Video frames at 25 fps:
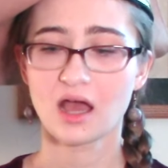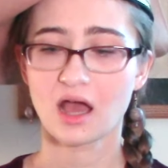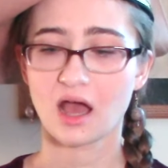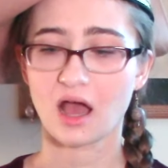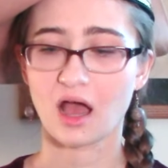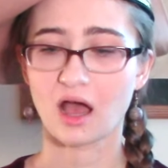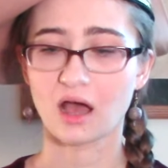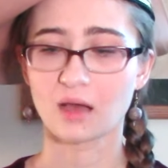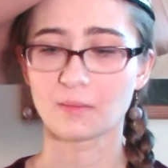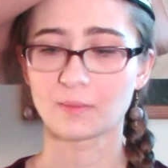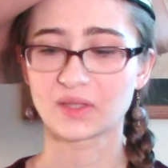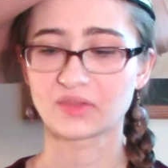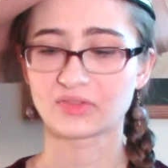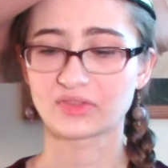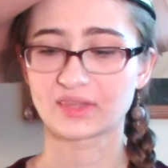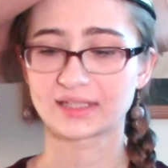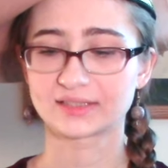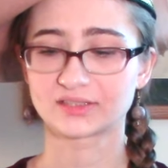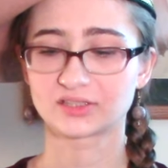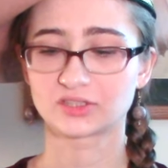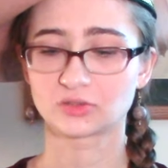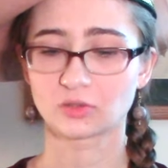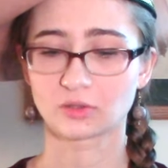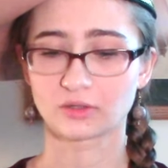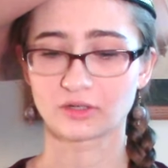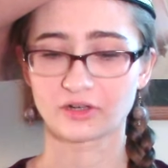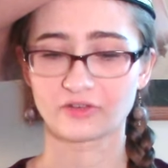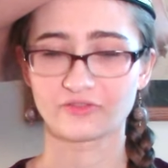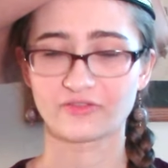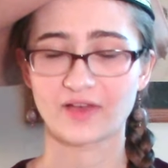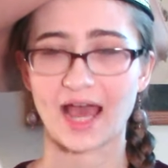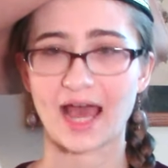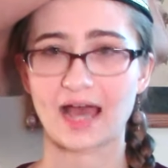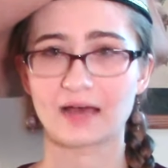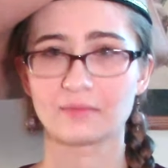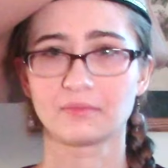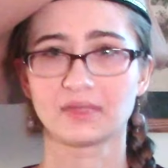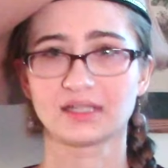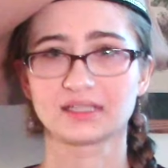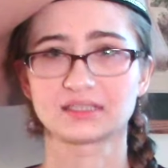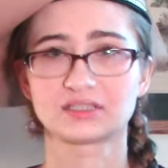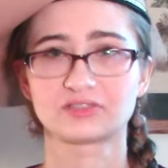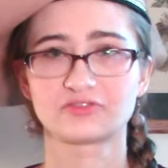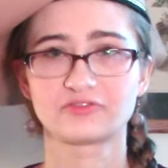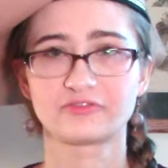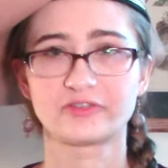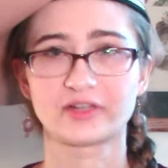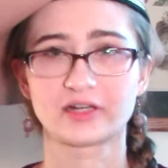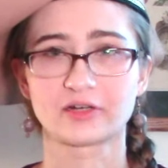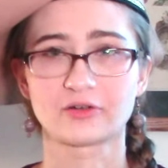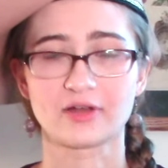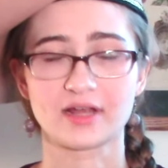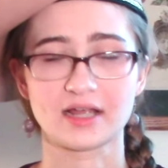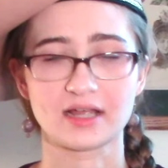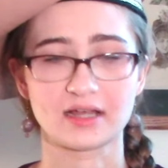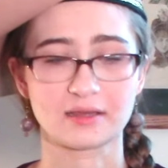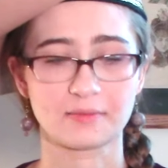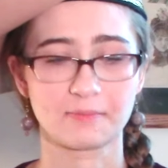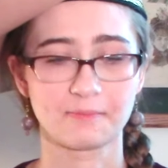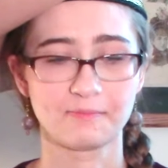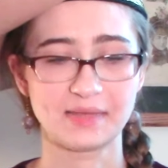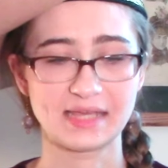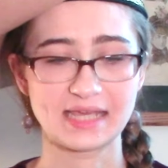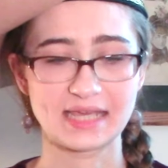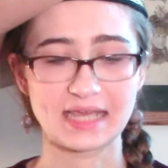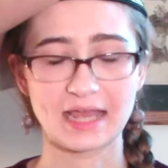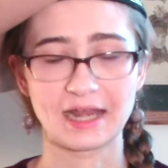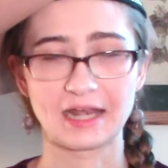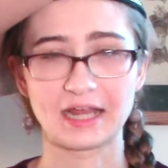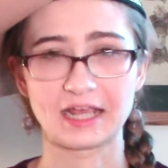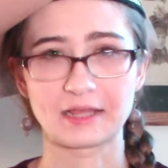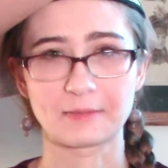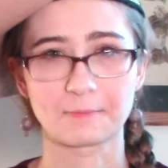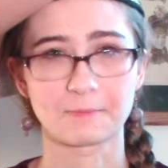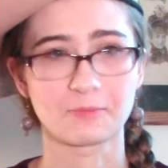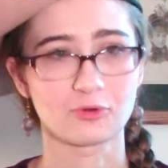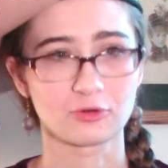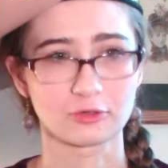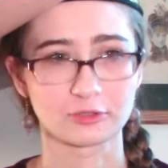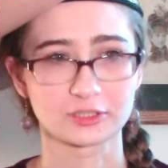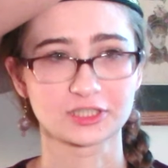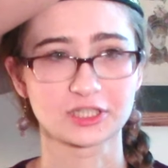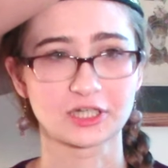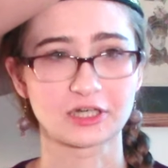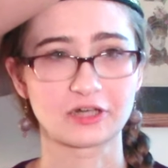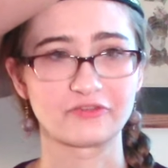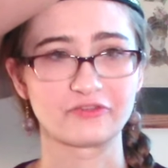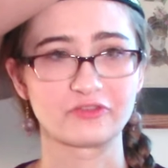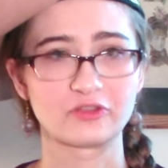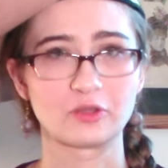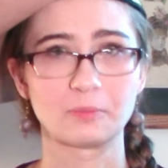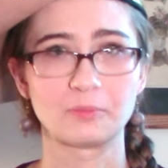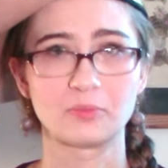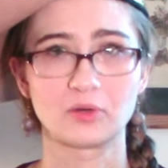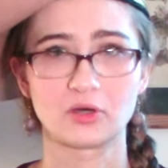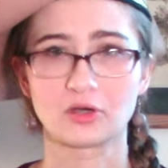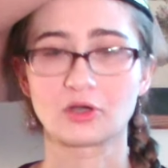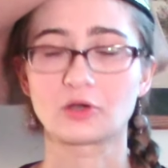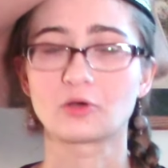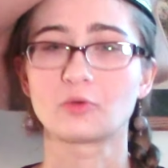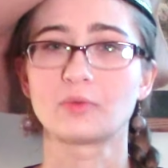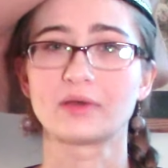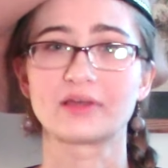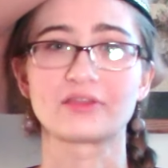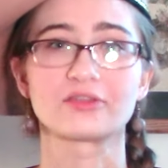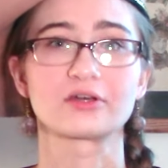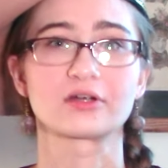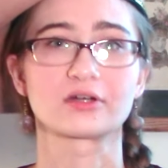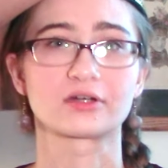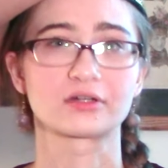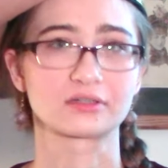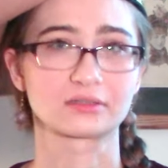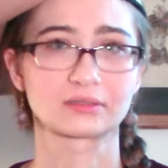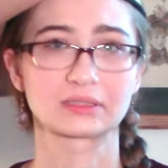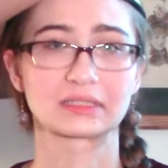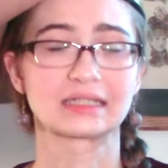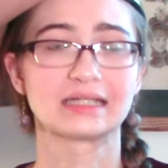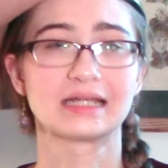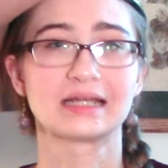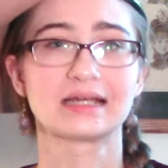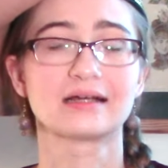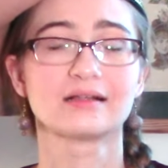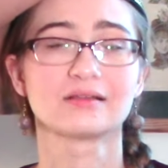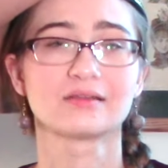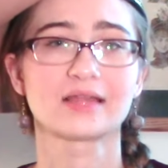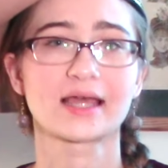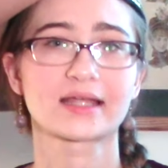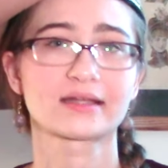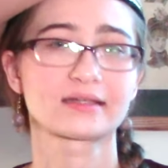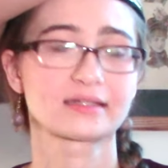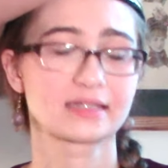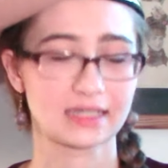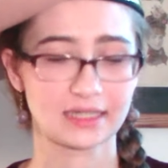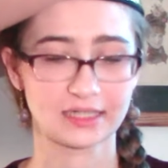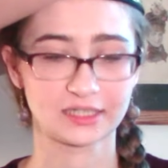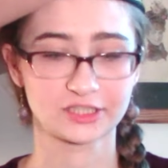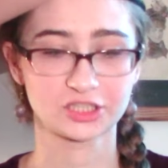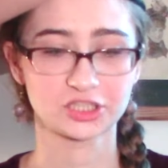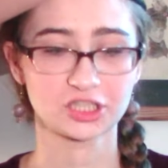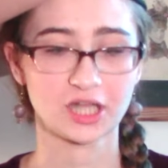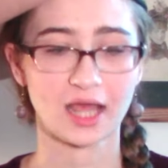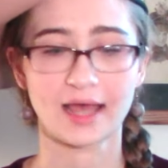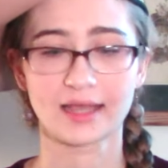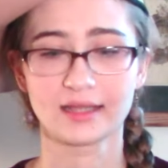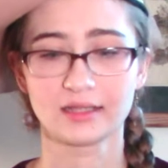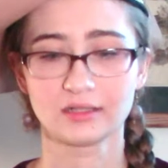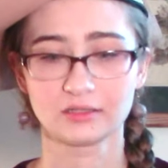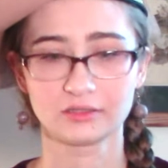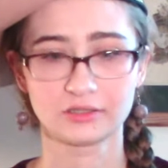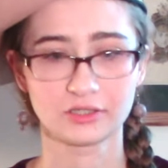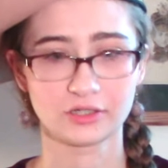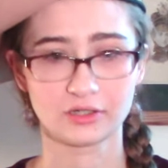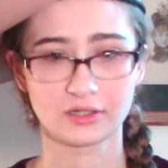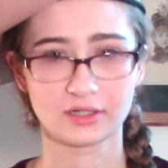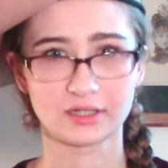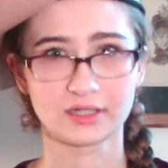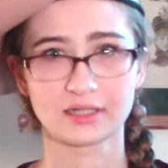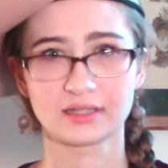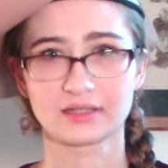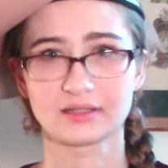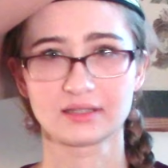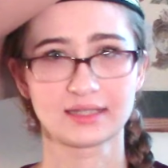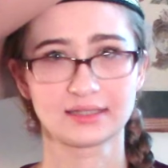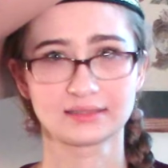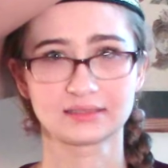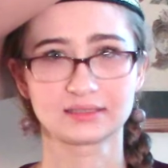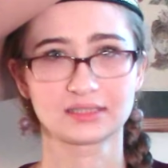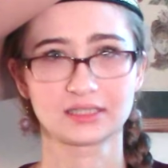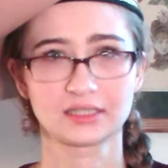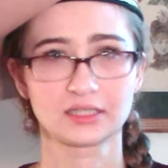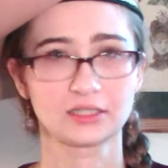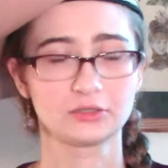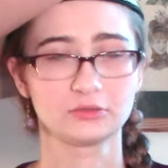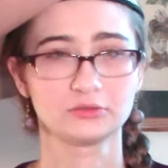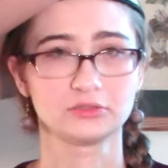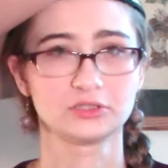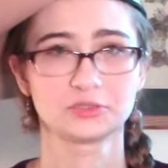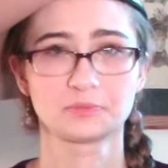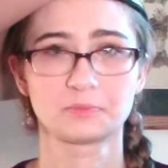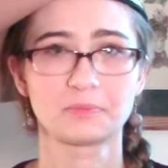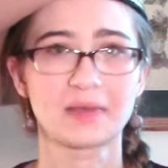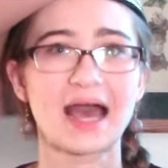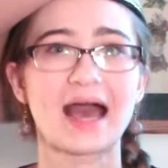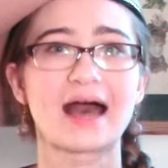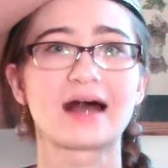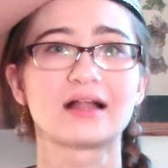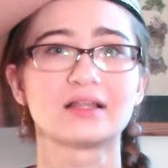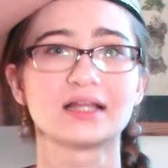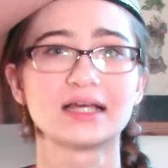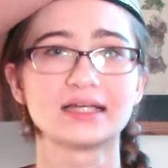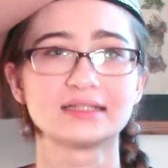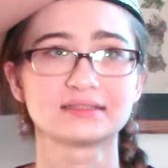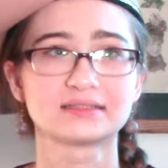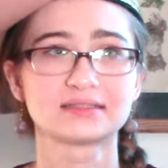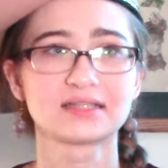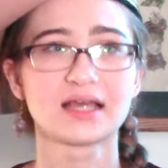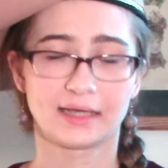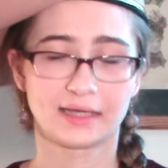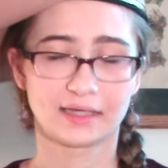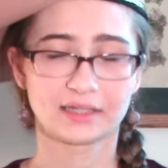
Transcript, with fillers: um, in this sort of atmospheric beginning portion of the book with her neglected childhood in this huge palace.